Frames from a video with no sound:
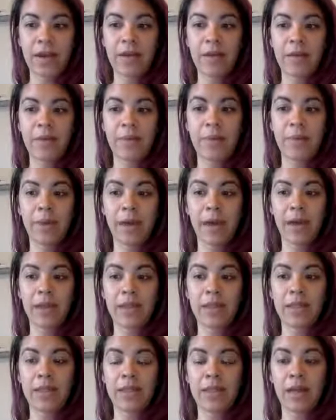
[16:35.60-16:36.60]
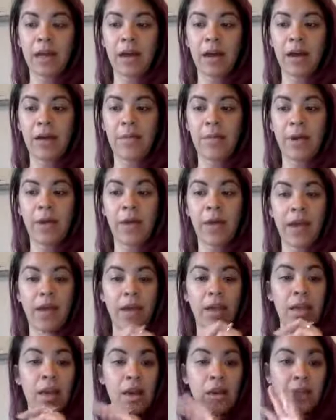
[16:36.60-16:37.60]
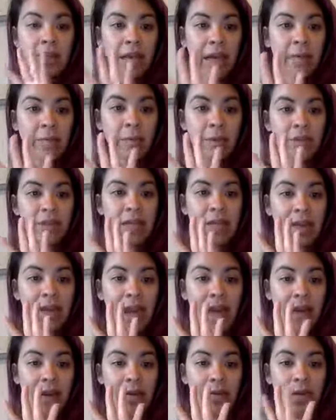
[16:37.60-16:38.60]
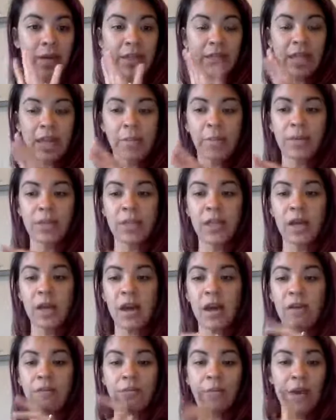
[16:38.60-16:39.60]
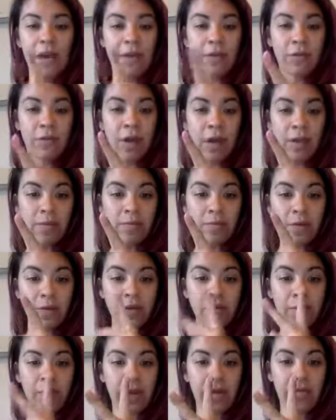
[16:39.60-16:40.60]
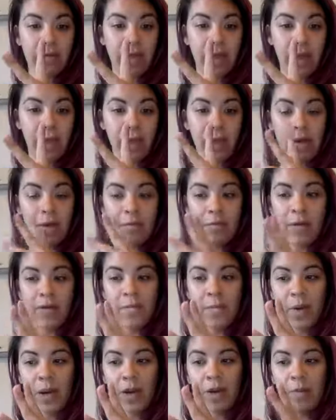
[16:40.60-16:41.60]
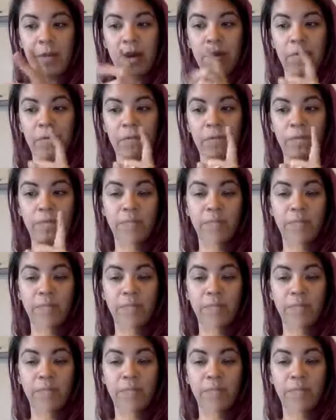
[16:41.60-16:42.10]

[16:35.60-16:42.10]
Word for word: But, um, okay, in our 10% category, 10% off, we have grapefruit, we have lemon, we have bergamot.